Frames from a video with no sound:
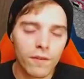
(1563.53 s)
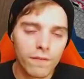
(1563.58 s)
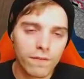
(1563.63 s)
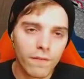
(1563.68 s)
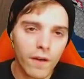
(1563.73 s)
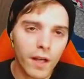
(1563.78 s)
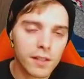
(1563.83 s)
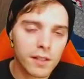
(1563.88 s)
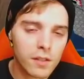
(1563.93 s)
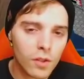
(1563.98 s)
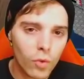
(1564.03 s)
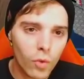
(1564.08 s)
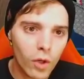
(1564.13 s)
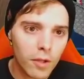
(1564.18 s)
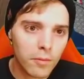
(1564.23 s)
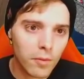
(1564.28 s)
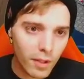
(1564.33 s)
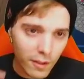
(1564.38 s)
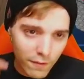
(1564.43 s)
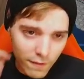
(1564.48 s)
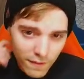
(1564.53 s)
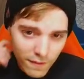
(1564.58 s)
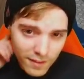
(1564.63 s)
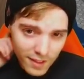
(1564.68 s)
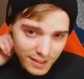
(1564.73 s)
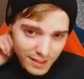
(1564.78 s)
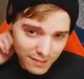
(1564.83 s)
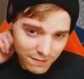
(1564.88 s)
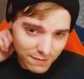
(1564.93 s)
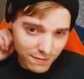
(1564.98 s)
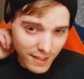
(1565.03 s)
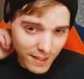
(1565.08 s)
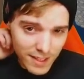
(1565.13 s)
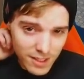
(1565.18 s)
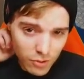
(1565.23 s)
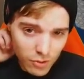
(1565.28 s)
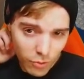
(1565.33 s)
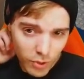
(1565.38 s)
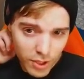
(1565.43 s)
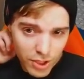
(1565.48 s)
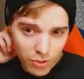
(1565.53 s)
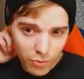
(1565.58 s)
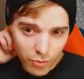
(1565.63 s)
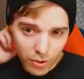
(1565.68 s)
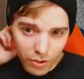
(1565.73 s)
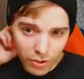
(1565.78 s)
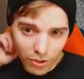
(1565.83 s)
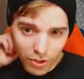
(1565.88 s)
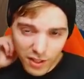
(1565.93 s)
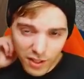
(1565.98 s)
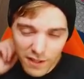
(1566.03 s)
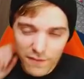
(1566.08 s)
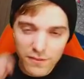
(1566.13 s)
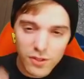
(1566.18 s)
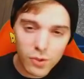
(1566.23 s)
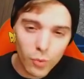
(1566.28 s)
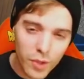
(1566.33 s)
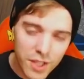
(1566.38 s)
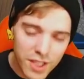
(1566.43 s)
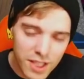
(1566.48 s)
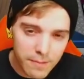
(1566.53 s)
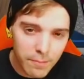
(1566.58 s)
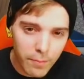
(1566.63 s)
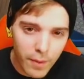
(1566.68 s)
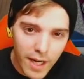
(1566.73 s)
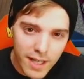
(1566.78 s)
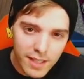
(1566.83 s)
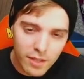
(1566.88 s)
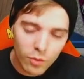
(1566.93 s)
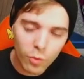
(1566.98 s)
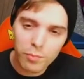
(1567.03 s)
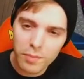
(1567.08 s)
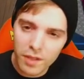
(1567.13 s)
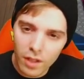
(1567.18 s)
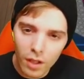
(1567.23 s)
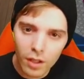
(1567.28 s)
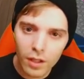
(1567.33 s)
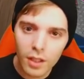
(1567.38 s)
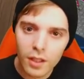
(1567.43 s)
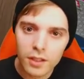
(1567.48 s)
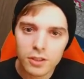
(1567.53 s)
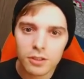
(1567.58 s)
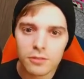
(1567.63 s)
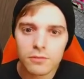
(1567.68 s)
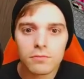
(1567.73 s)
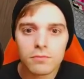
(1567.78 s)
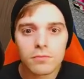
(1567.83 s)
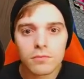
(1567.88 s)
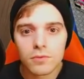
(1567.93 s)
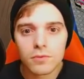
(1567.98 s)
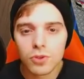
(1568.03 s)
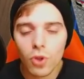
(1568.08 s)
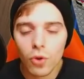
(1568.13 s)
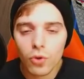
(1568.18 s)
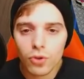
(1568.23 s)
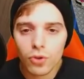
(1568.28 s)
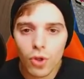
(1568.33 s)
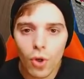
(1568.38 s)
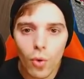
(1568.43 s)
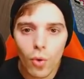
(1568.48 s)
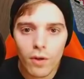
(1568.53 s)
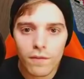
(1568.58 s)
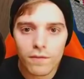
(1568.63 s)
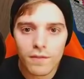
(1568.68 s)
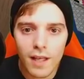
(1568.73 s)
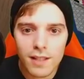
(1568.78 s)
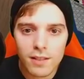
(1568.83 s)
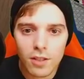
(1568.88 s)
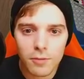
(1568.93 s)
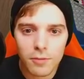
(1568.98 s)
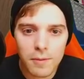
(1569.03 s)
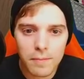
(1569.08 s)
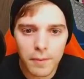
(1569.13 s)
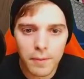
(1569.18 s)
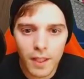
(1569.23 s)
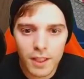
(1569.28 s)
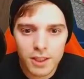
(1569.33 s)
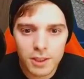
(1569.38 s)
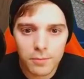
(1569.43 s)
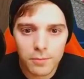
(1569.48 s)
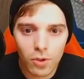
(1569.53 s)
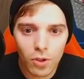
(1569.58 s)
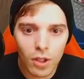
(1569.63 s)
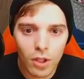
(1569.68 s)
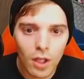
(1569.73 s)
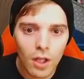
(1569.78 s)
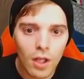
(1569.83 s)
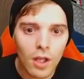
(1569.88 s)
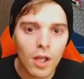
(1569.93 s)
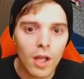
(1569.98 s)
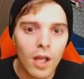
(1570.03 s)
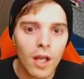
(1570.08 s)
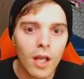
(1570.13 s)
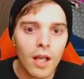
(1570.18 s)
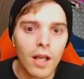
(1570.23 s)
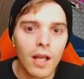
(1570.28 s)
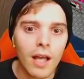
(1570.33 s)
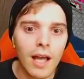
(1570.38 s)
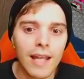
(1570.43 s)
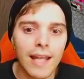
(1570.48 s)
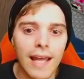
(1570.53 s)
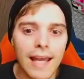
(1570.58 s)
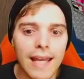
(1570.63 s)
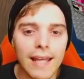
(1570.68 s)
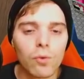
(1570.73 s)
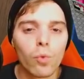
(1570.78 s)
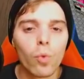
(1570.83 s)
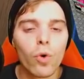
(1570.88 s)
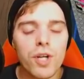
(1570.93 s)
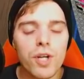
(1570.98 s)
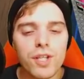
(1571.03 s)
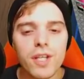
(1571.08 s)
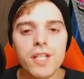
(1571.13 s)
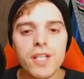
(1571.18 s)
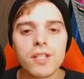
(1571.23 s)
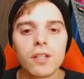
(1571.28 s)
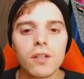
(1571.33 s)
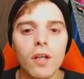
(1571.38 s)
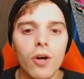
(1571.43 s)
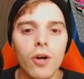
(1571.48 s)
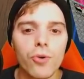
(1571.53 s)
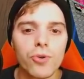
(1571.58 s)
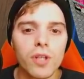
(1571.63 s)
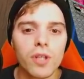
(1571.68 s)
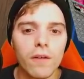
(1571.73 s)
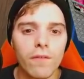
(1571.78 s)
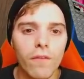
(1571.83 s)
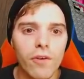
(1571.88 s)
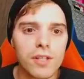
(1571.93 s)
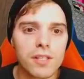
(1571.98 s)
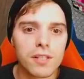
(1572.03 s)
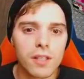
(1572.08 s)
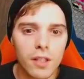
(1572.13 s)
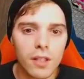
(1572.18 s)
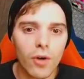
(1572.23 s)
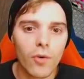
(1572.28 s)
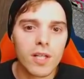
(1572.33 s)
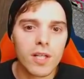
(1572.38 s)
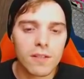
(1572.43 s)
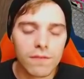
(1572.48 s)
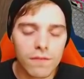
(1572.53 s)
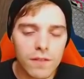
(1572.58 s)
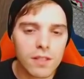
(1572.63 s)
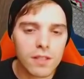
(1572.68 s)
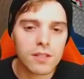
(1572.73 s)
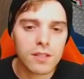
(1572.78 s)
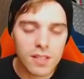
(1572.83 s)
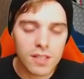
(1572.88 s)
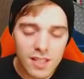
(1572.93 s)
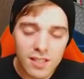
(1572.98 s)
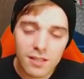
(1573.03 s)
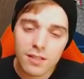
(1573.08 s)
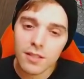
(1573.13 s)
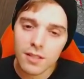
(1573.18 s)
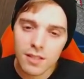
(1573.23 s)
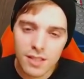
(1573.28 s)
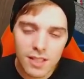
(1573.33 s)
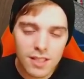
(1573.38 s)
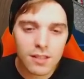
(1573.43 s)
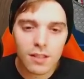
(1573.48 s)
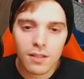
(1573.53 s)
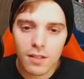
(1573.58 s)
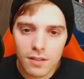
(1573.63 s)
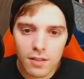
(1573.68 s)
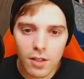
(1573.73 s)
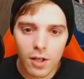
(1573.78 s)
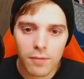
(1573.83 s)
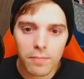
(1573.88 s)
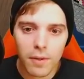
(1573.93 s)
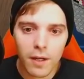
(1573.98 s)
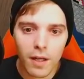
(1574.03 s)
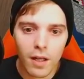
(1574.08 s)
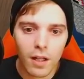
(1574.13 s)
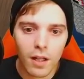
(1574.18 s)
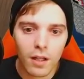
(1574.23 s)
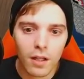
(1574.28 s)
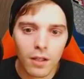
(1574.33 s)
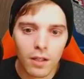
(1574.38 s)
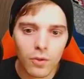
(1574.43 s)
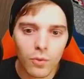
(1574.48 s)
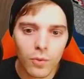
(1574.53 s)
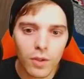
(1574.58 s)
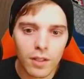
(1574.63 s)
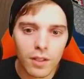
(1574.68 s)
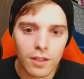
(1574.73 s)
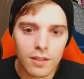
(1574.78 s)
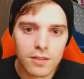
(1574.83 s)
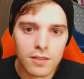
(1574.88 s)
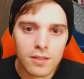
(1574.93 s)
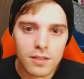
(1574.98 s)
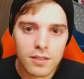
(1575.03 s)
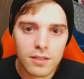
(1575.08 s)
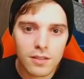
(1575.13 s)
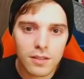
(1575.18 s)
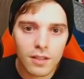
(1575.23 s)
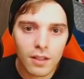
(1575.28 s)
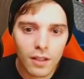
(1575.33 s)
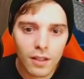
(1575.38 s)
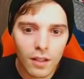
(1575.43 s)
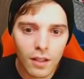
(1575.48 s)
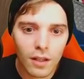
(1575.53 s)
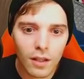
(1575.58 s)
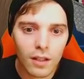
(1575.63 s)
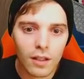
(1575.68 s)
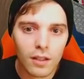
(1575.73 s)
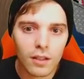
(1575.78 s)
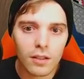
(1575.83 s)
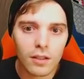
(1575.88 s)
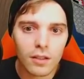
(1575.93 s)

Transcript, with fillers: finds the Quick Ball. If he doesn't find Switch, we're good. If Switch is priced, it would be awesome. Don't know if that's gonna be possible. And like in worst case scenarios, if our Cinderace V sees the discard pile, we can still